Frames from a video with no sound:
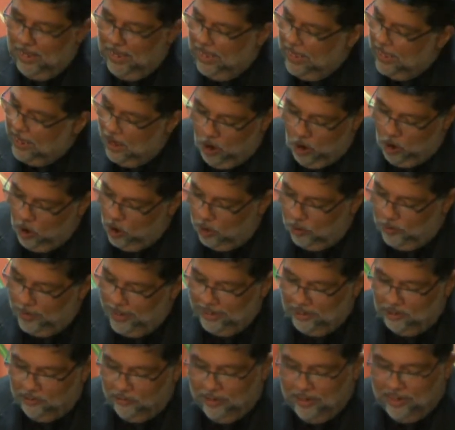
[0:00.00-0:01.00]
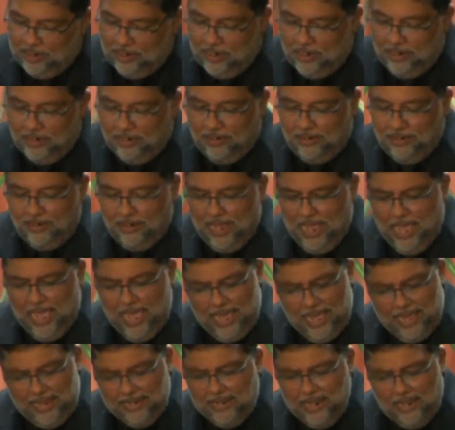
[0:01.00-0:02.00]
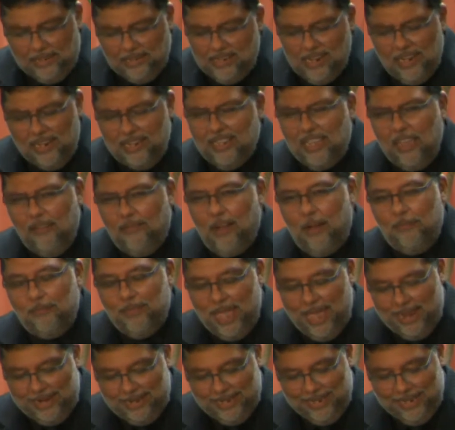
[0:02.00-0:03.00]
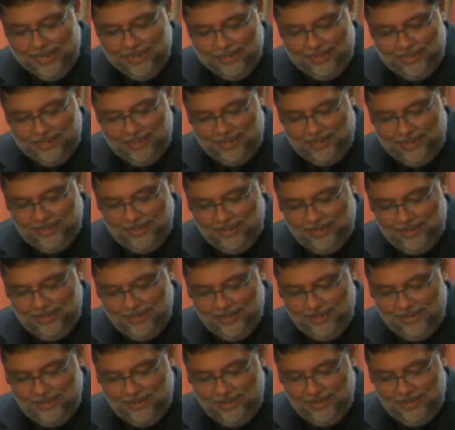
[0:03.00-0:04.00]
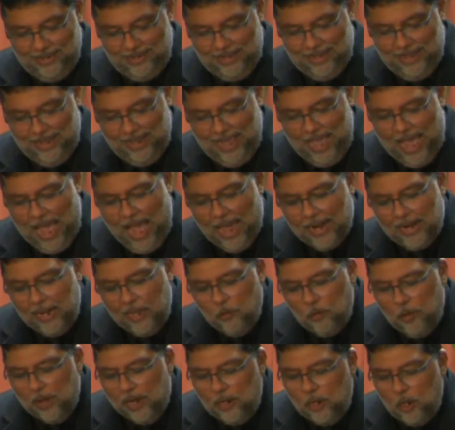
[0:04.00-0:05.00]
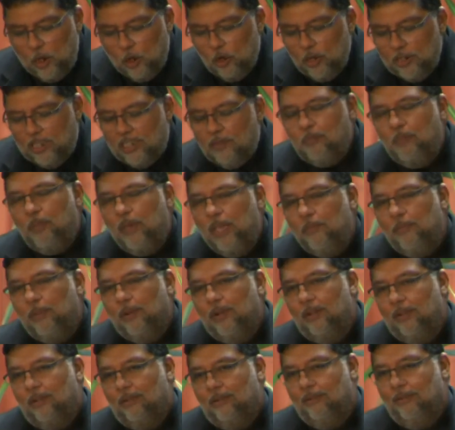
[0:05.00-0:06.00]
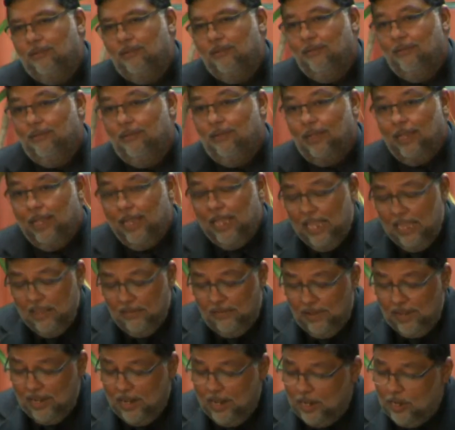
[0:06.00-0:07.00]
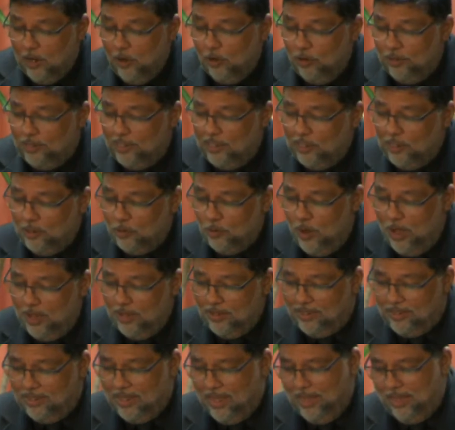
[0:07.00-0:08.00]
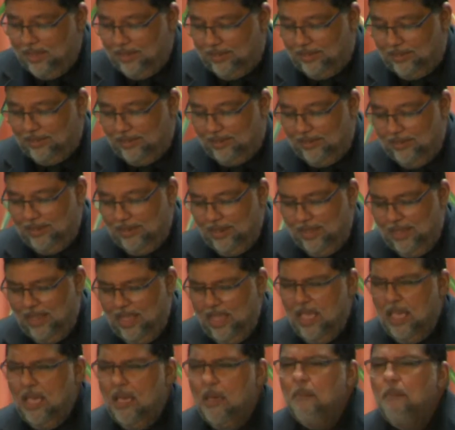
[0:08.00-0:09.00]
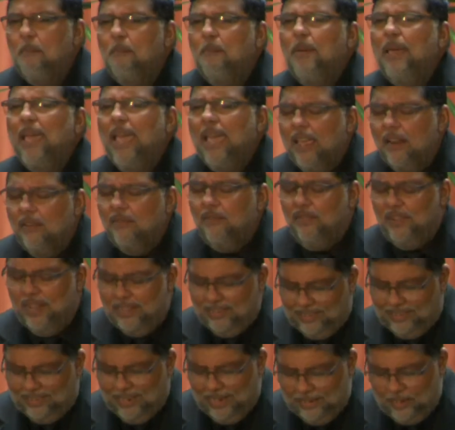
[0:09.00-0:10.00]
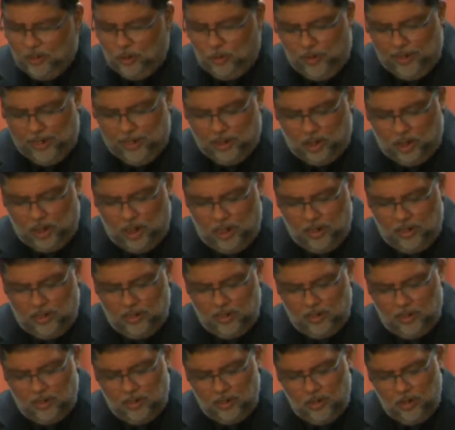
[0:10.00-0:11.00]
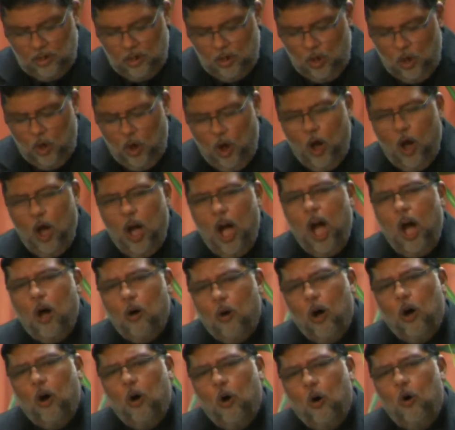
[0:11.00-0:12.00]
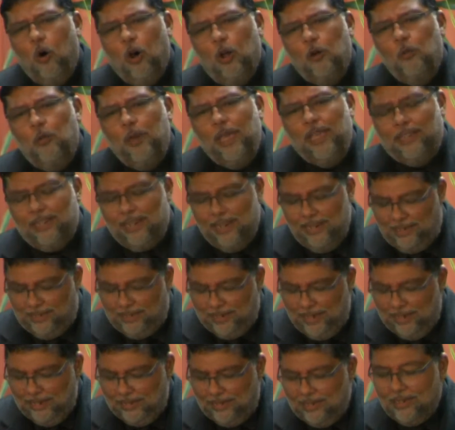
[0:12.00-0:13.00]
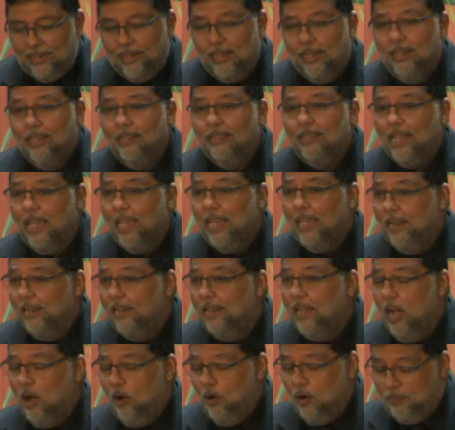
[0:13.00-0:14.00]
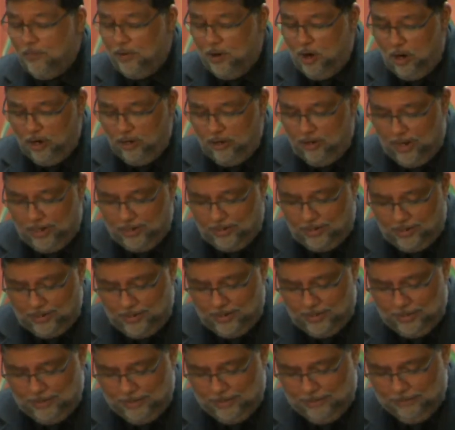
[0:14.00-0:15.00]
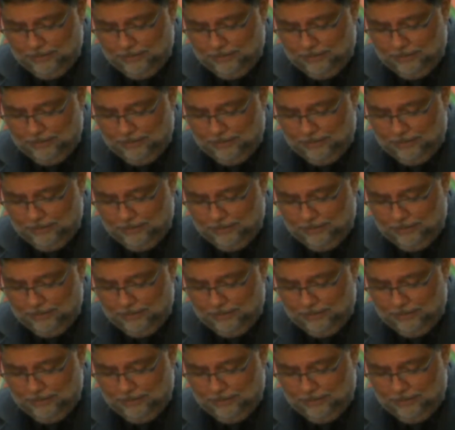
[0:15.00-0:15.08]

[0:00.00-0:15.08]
He always returns. He does not give up that easy. And he will use people, even the closest ones to us, painful situations, or our own weaknesses to hinder our progress.